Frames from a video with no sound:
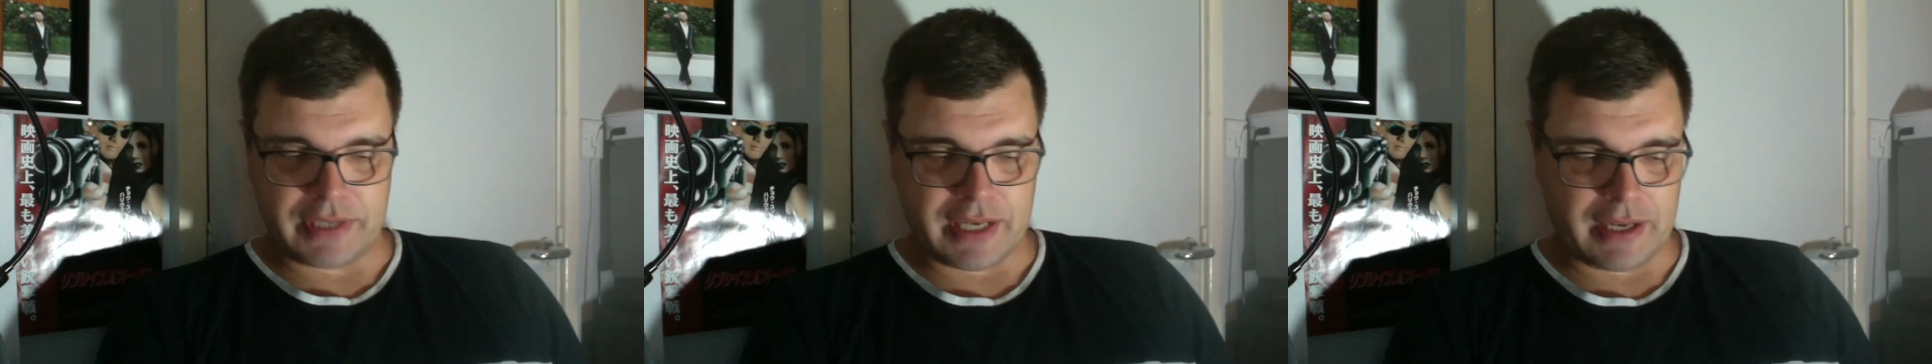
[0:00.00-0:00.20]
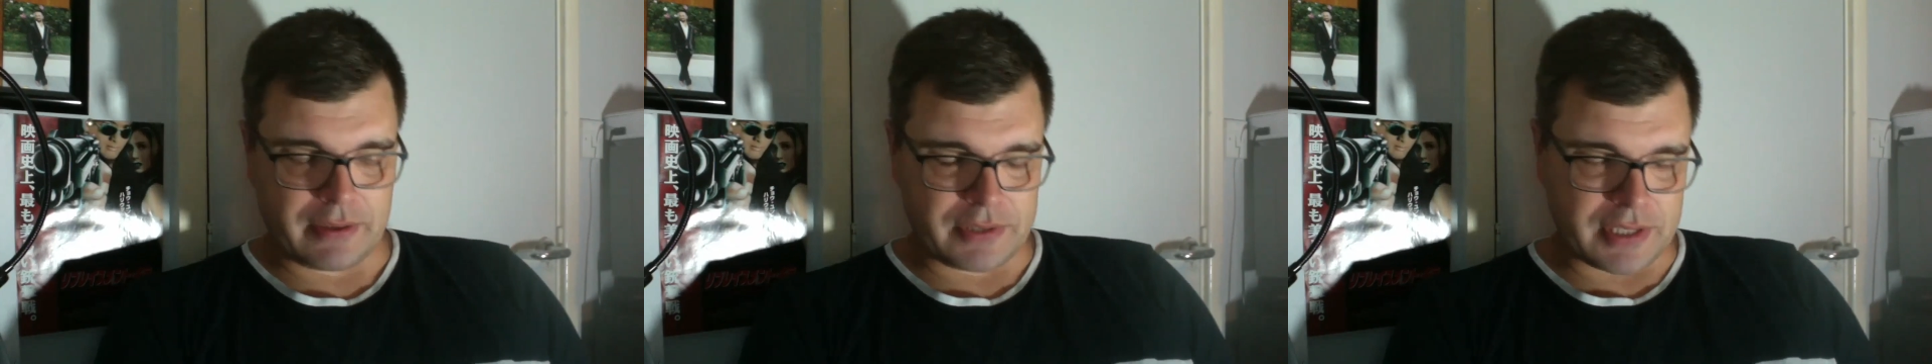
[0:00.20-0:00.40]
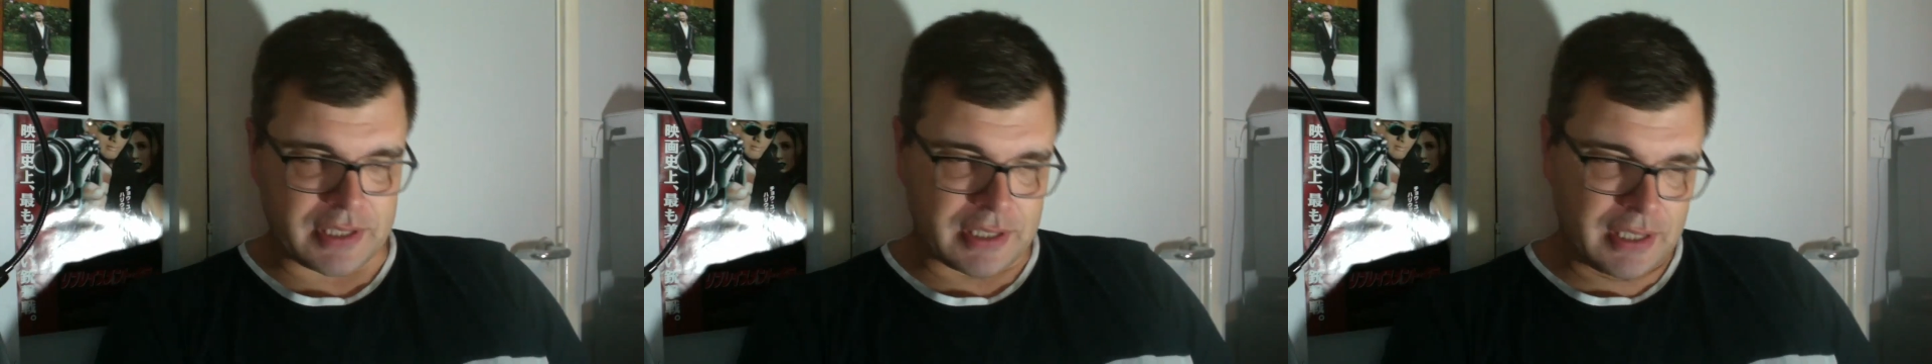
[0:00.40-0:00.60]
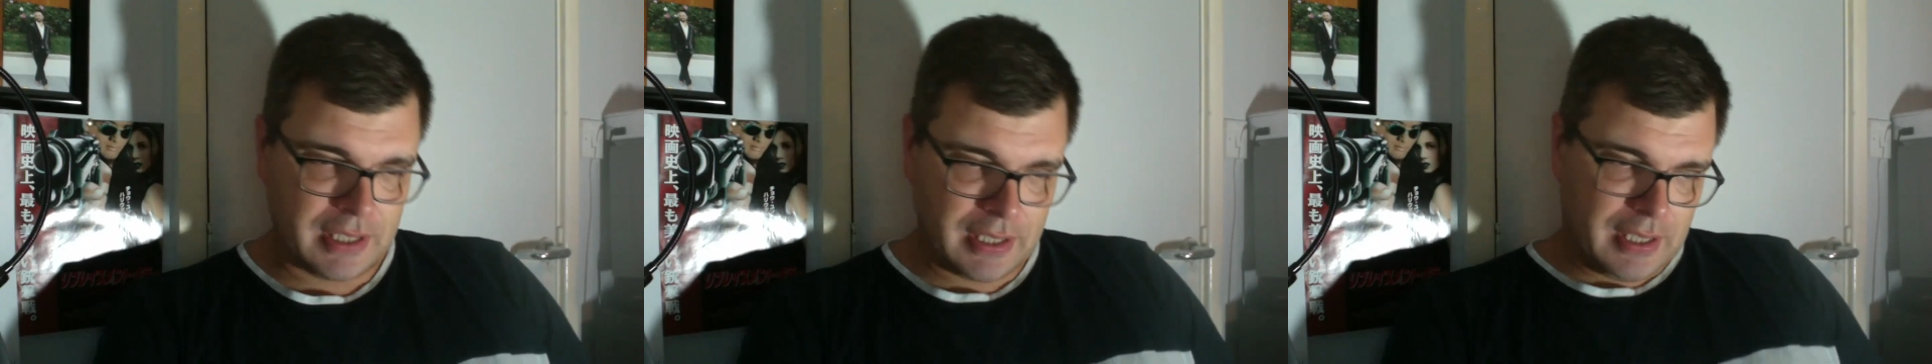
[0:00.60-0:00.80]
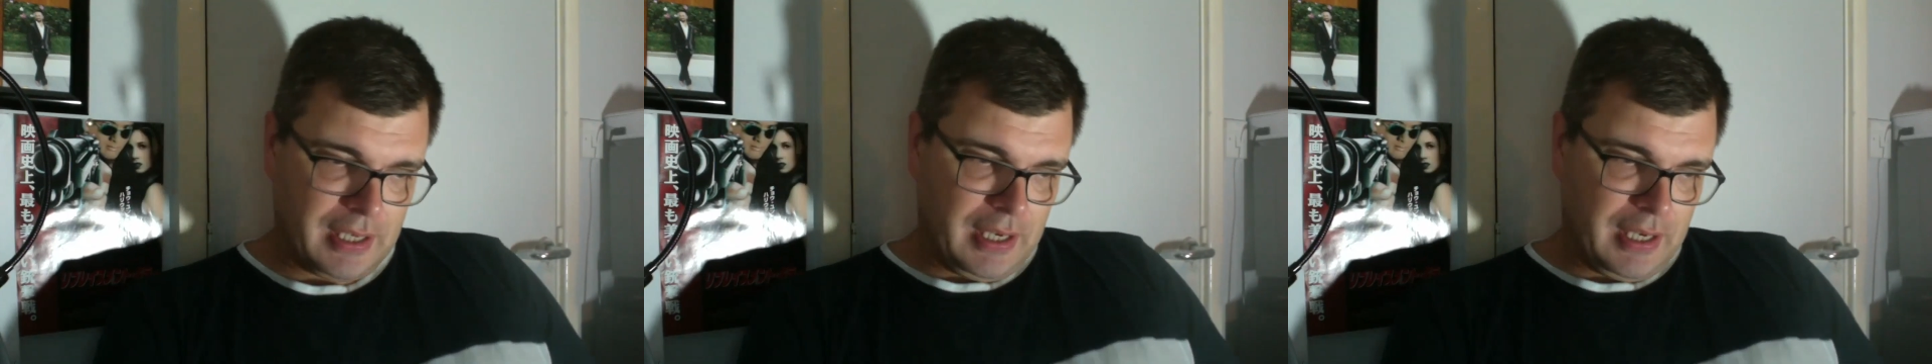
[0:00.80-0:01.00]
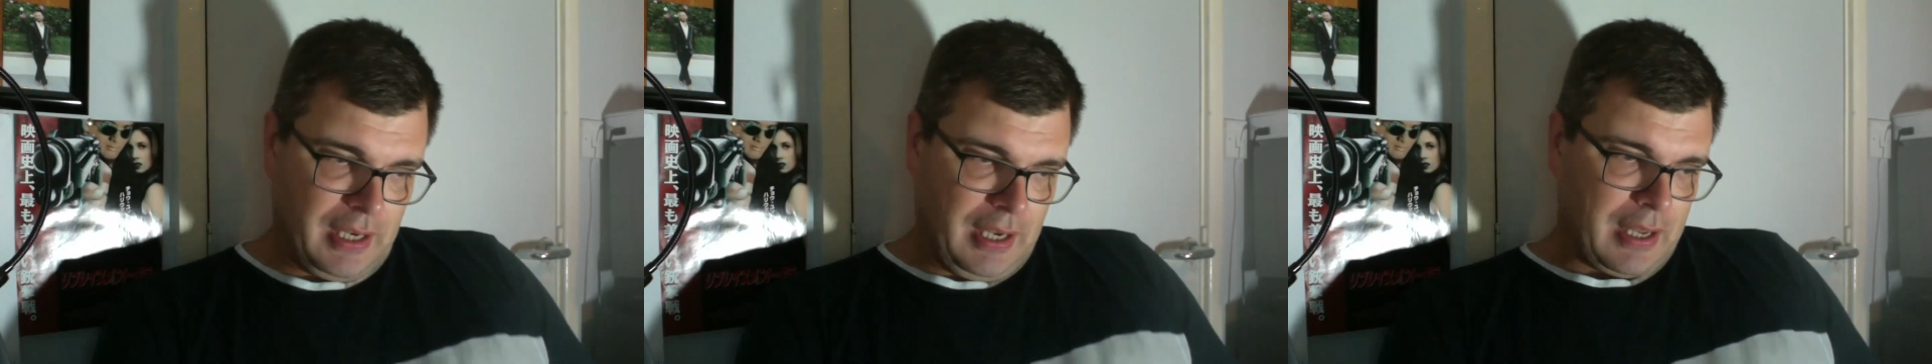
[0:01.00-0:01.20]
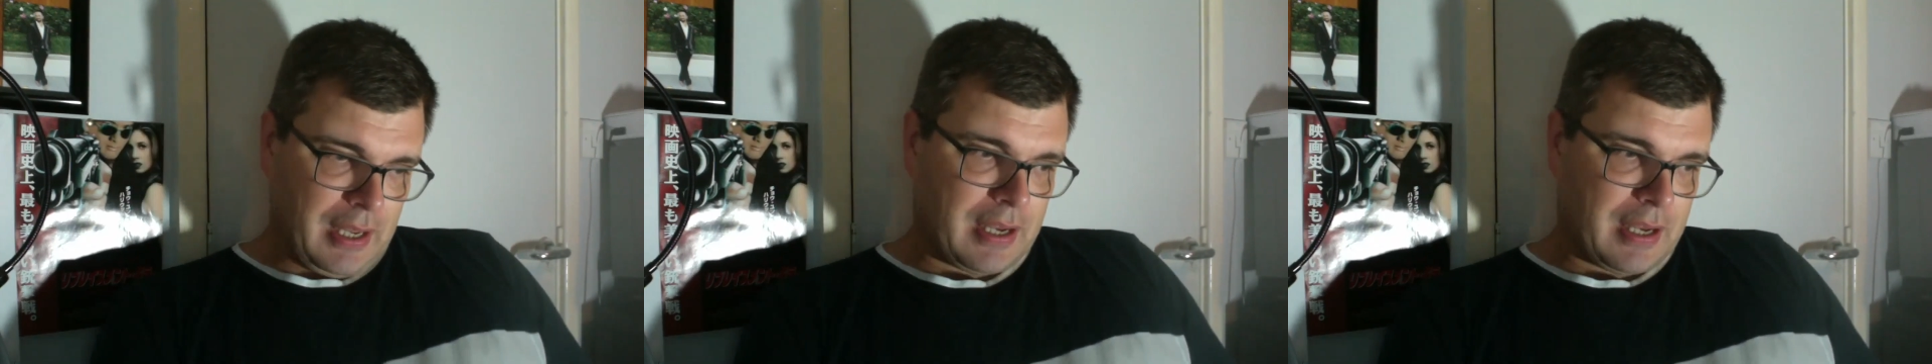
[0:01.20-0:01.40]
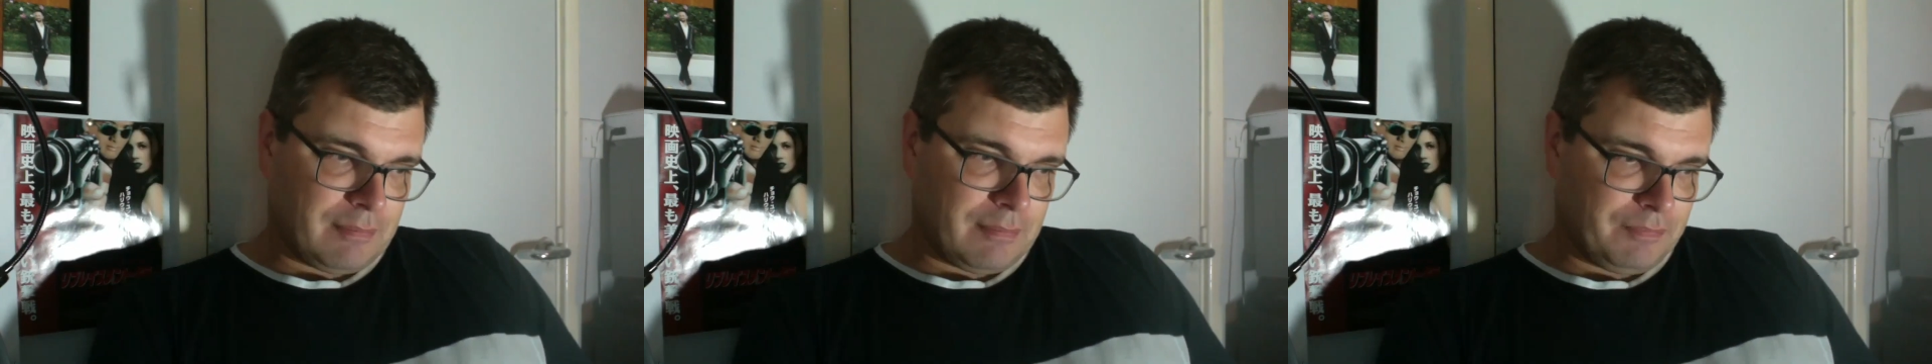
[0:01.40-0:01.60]
houses.
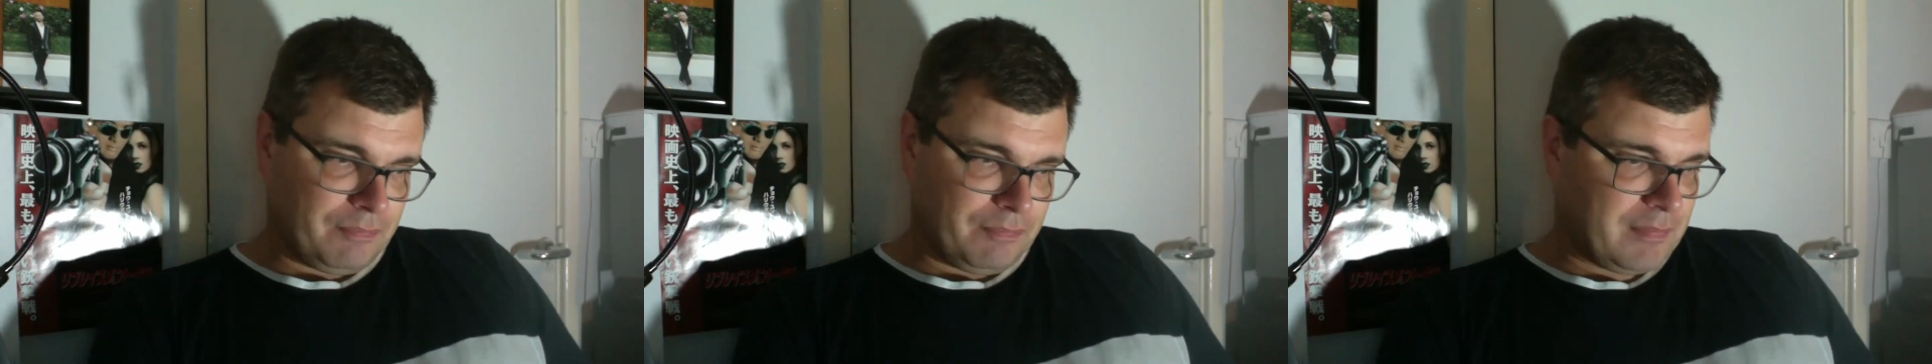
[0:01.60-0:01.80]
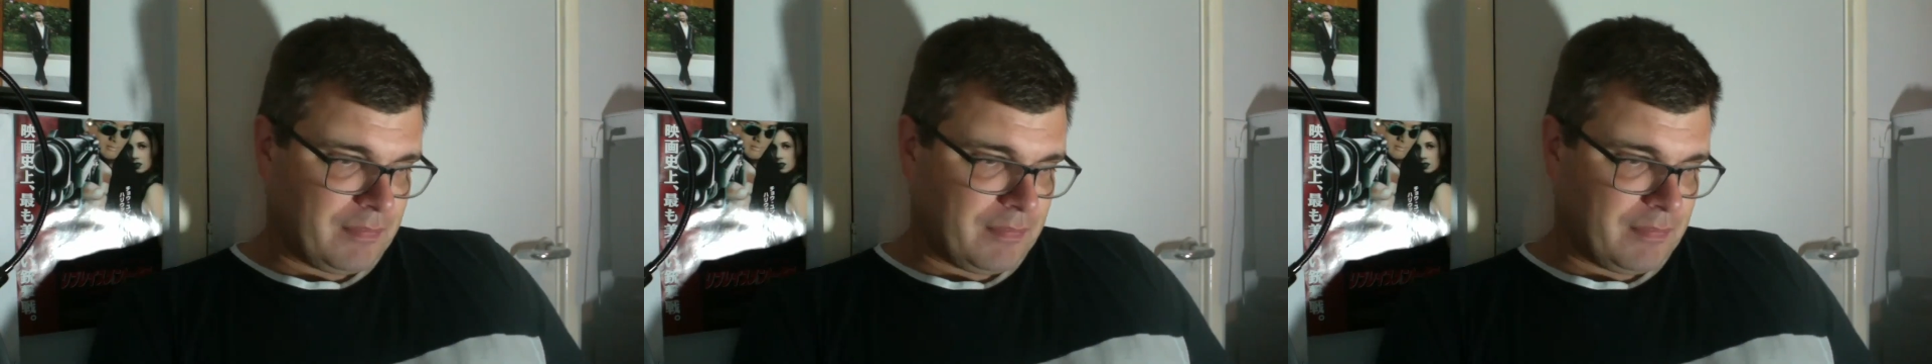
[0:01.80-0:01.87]
And,